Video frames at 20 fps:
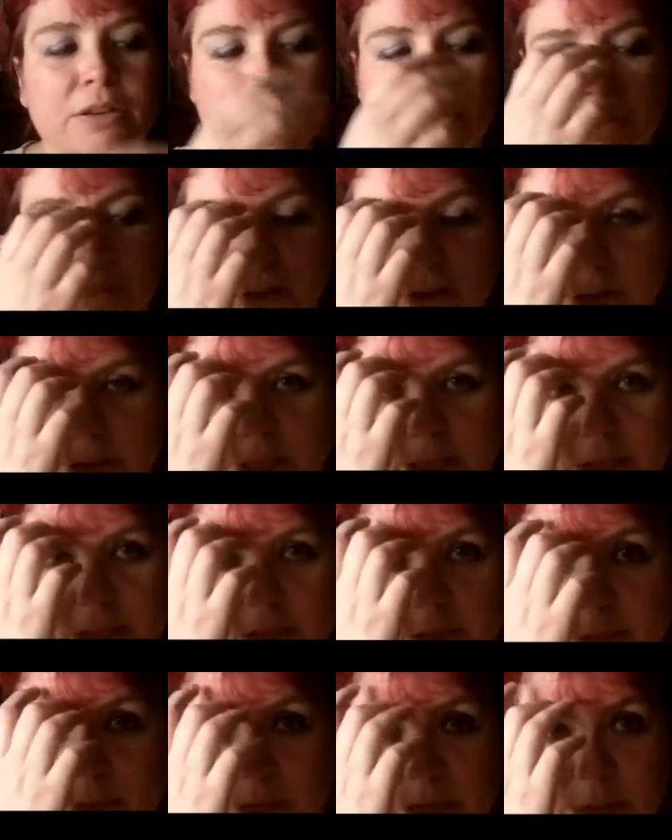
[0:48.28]
have the L'Oreal
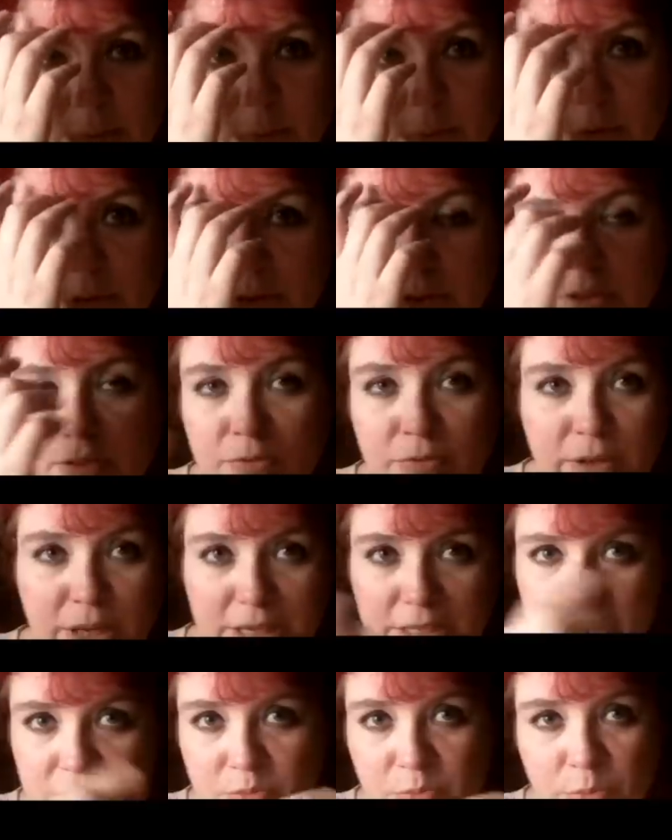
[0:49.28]
Sublime Bronze
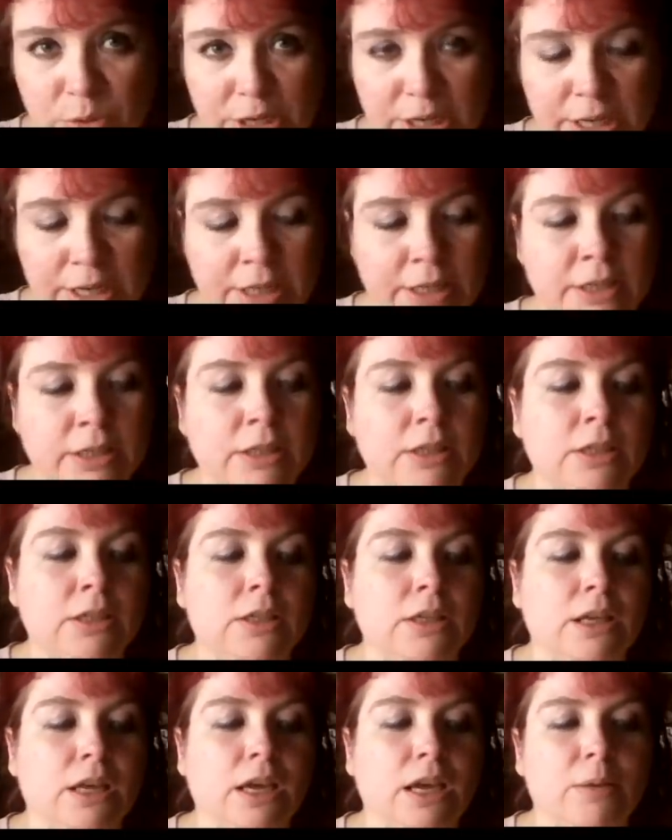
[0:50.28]
face spray.
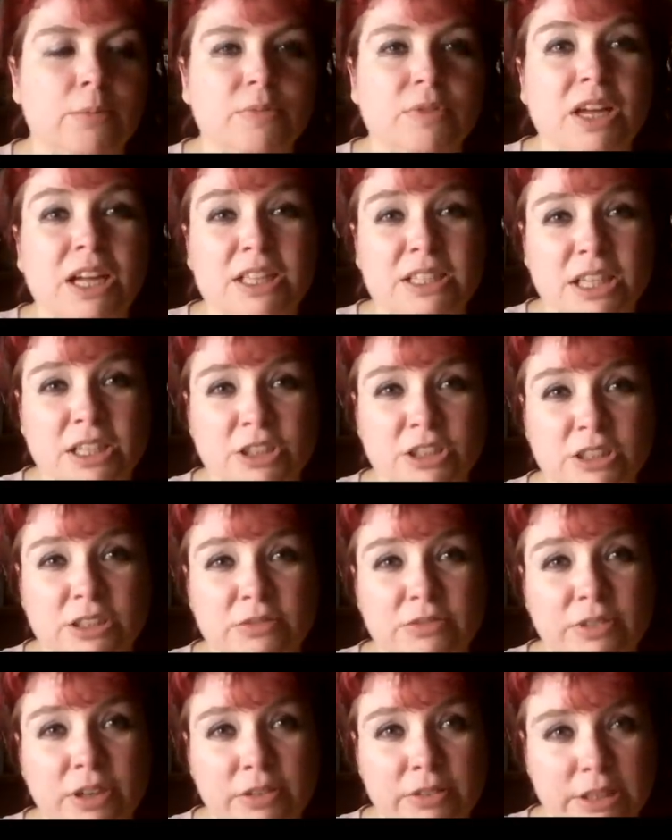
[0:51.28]
That's actually
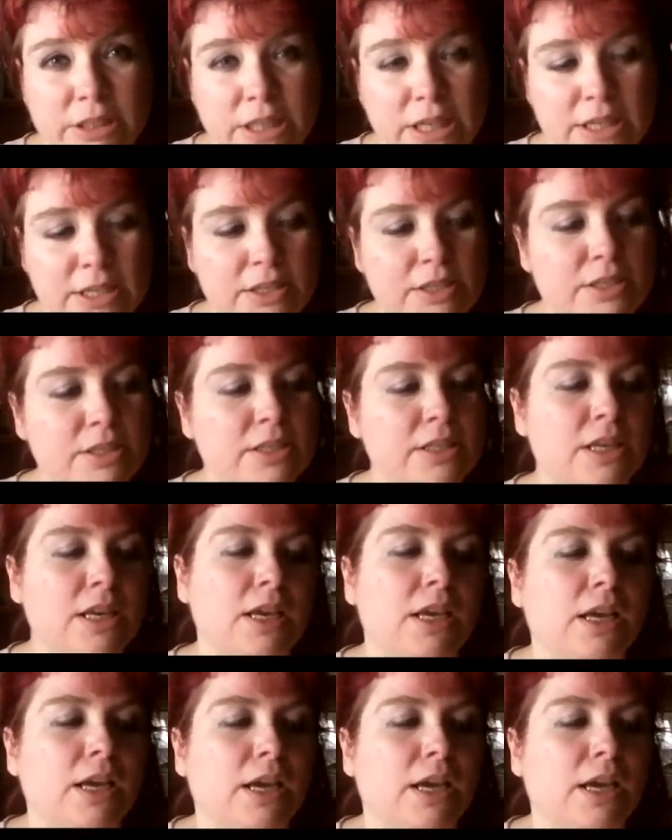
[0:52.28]
very nice.